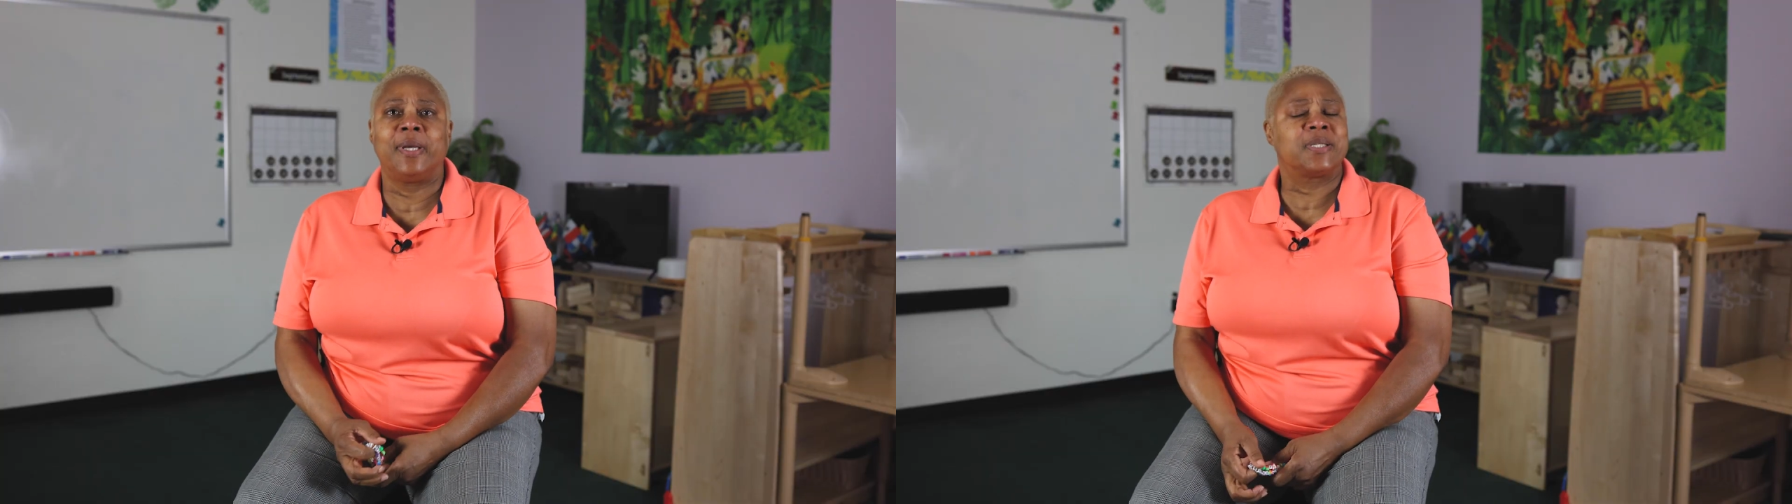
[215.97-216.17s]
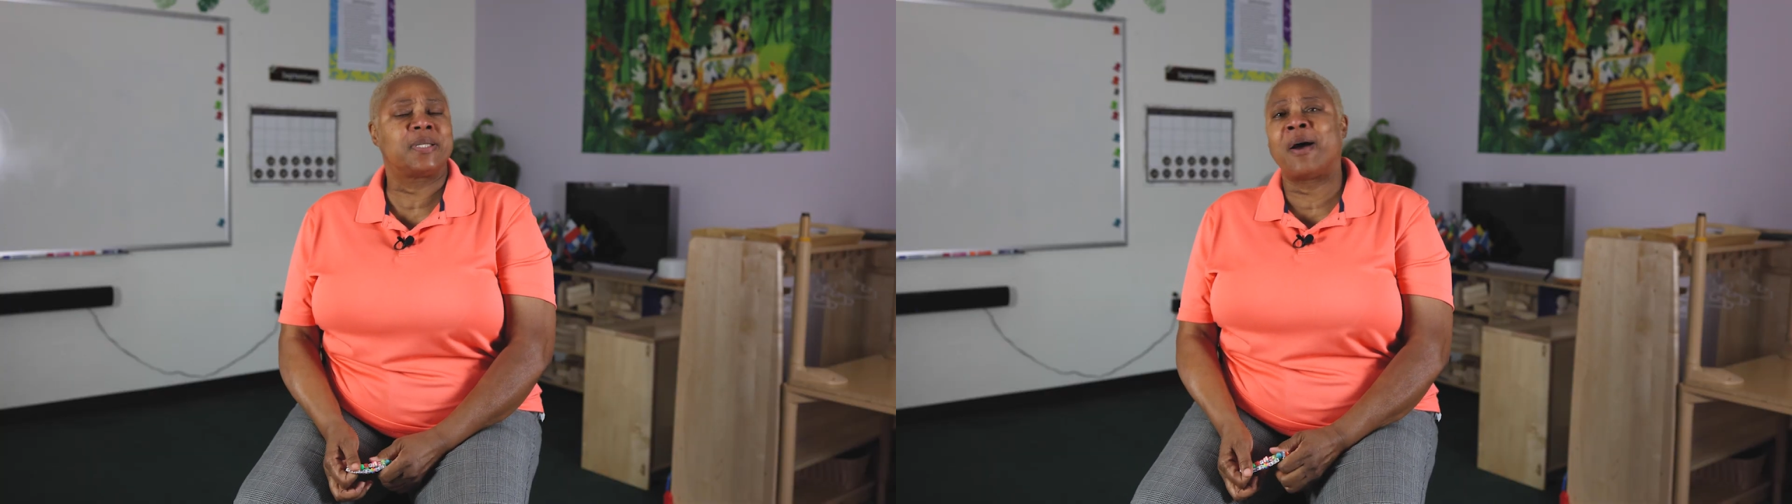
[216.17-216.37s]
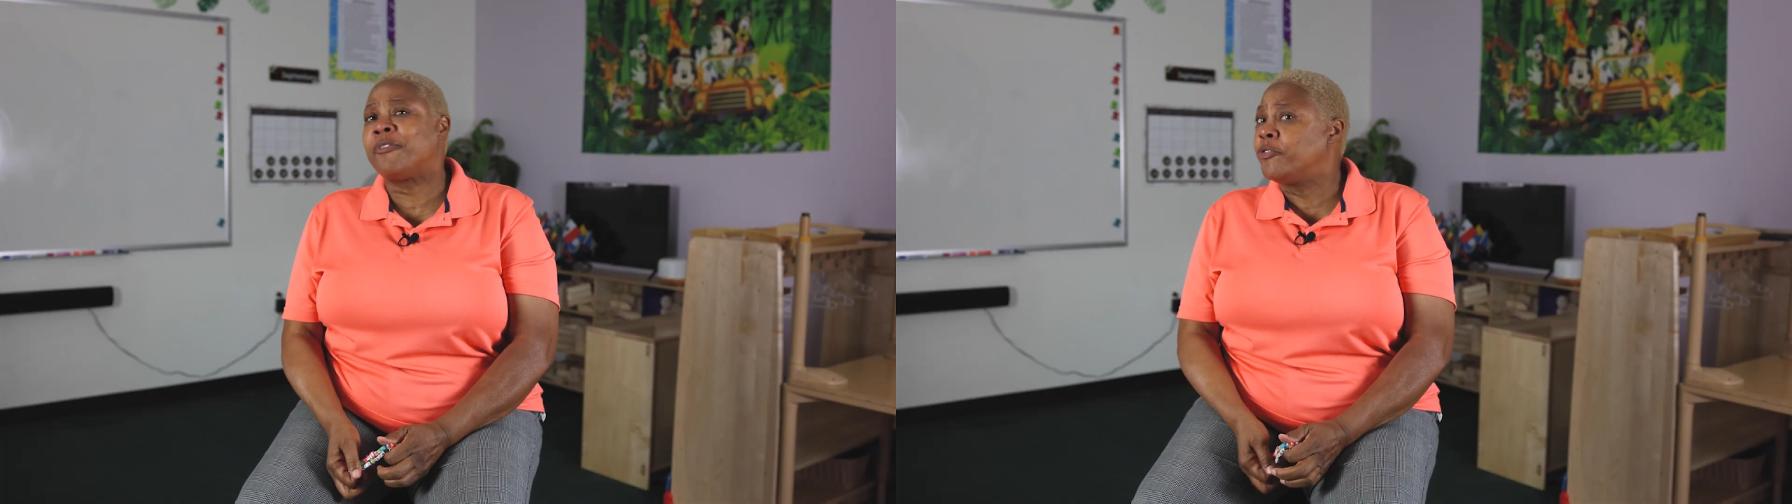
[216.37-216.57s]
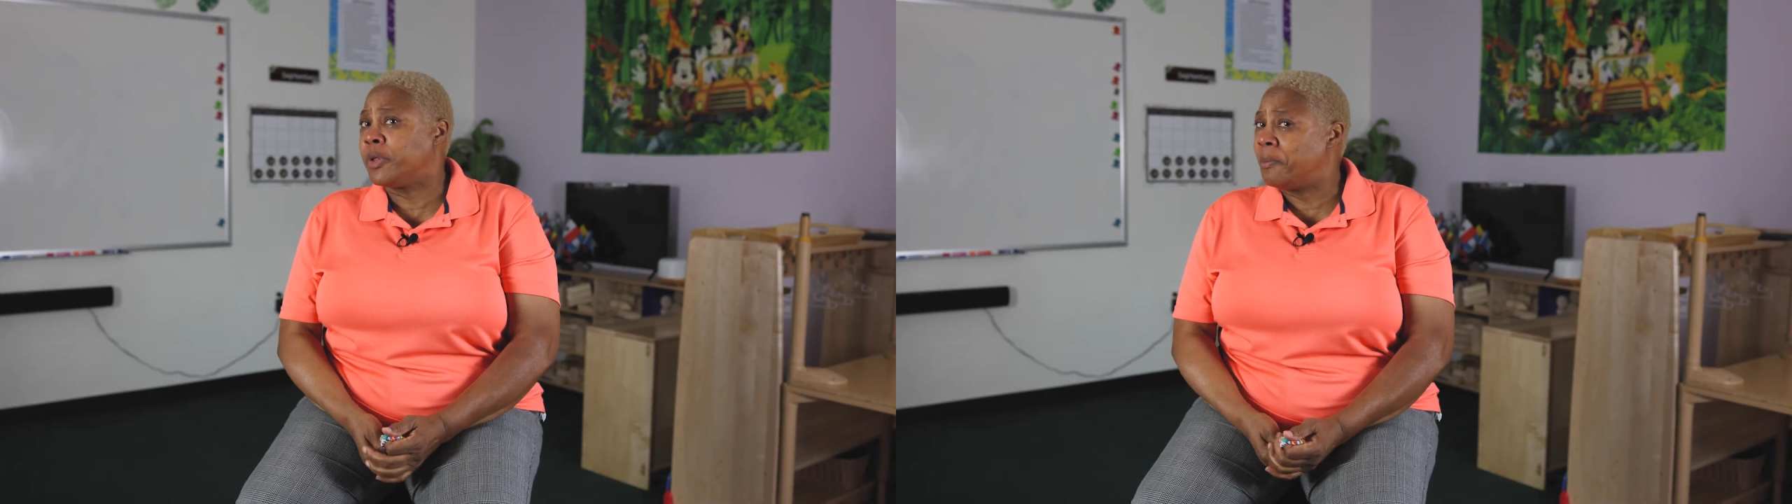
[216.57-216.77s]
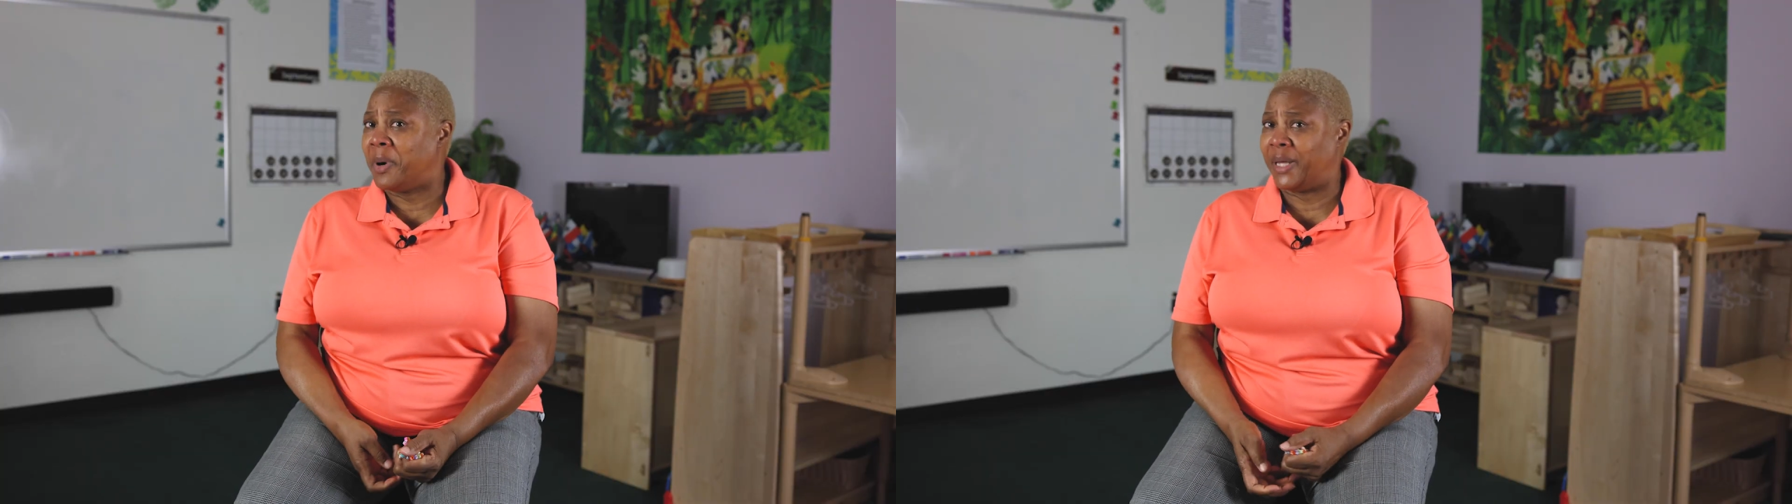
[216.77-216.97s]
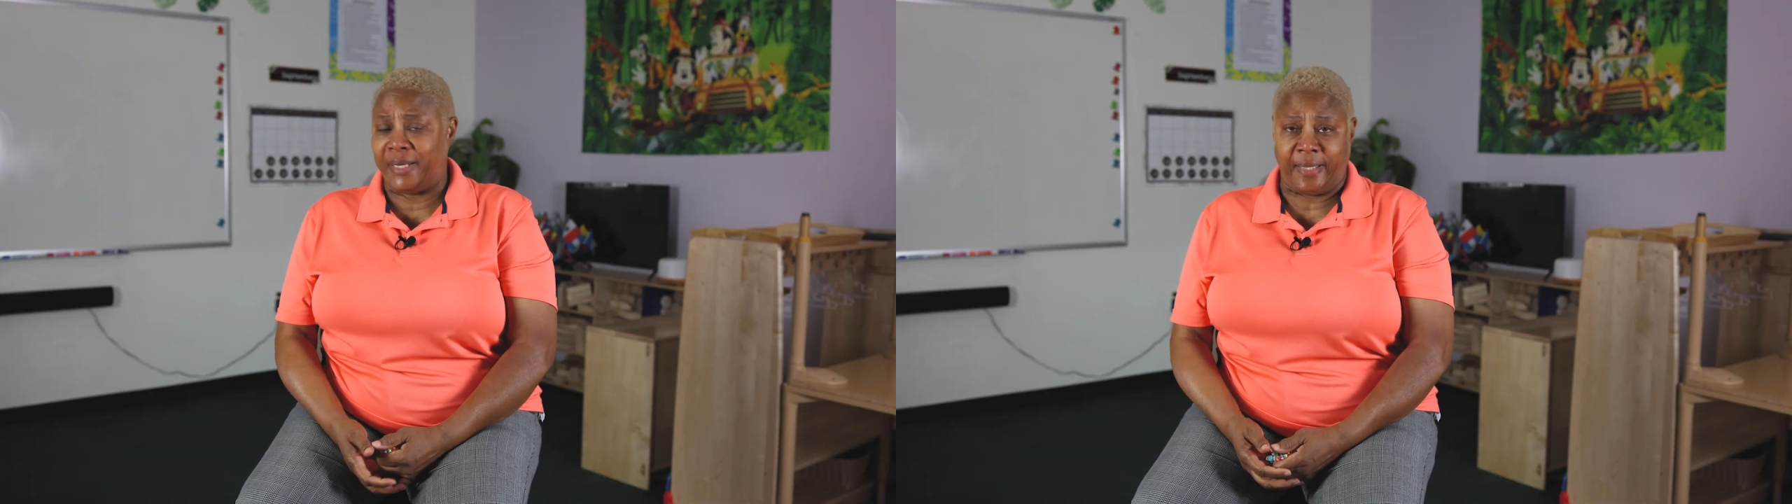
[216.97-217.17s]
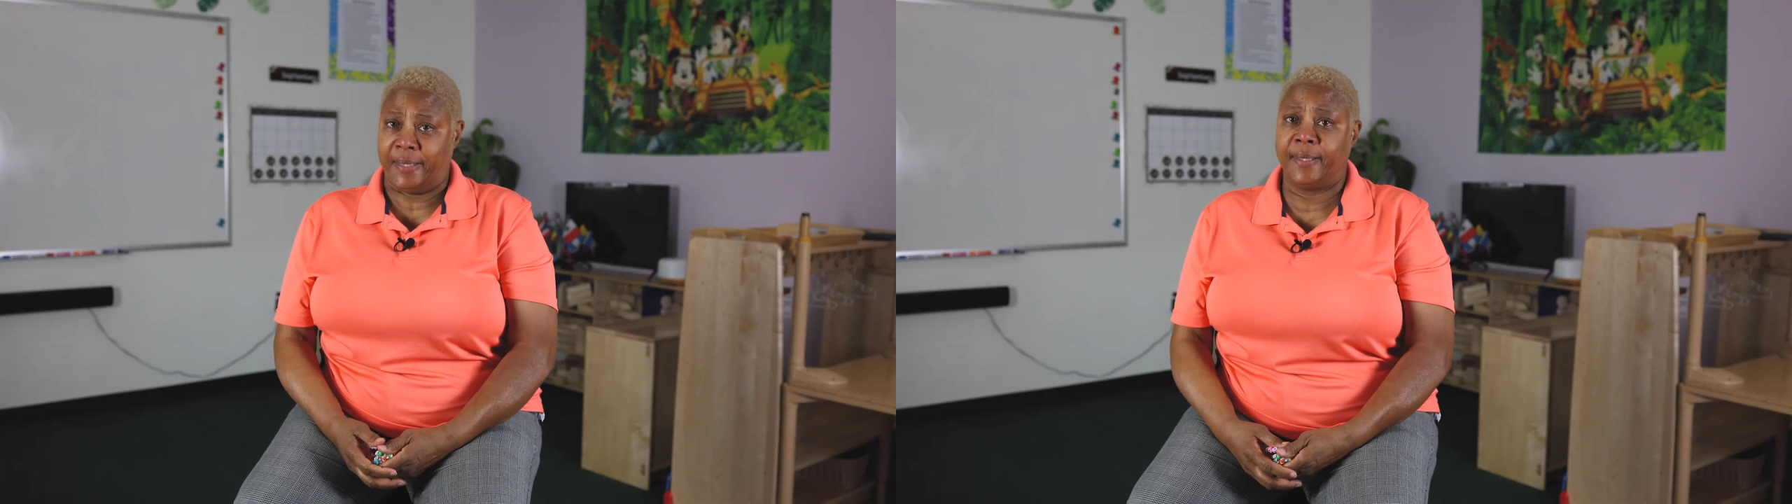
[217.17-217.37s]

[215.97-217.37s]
It's not for the money.